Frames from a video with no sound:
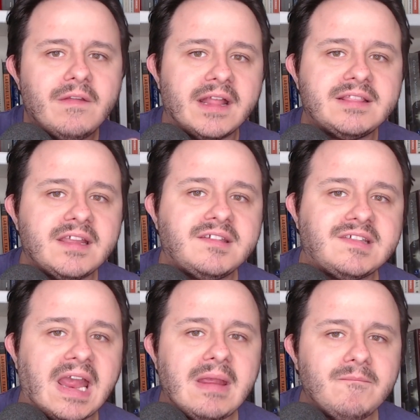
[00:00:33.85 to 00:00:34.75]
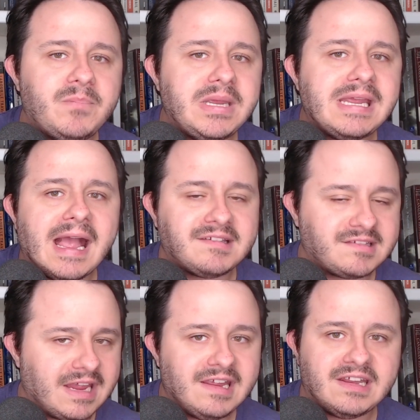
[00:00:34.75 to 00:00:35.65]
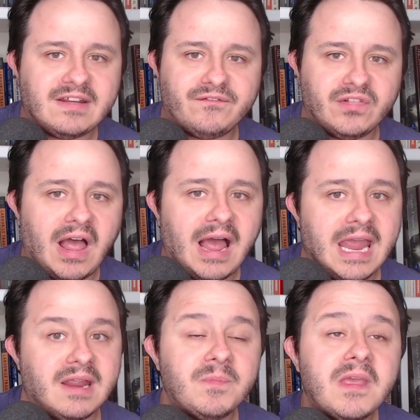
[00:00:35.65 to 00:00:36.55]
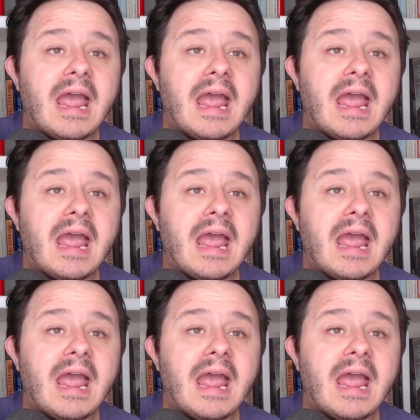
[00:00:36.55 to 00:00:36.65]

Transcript: that the same BS isn't flying.